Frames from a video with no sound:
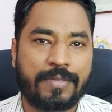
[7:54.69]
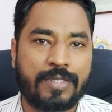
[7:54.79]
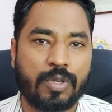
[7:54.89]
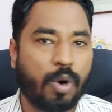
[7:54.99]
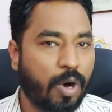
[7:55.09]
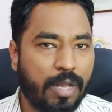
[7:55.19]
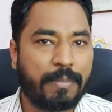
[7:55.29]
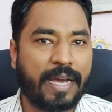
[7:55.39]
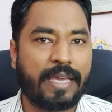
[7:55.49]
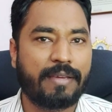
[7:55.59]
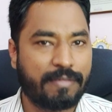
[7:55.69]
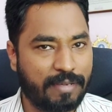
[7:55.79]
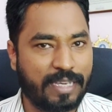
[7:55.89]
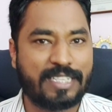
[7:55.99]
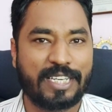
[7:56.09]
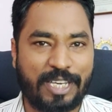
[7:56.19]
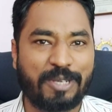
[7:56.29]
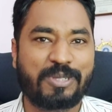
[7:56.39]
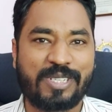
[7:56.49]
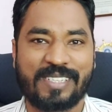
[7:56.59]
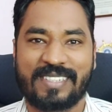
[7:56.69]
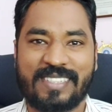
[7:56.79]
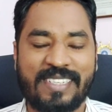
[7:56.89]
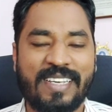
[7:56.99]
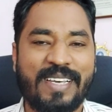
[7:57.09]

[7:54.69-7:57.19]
So all my executions,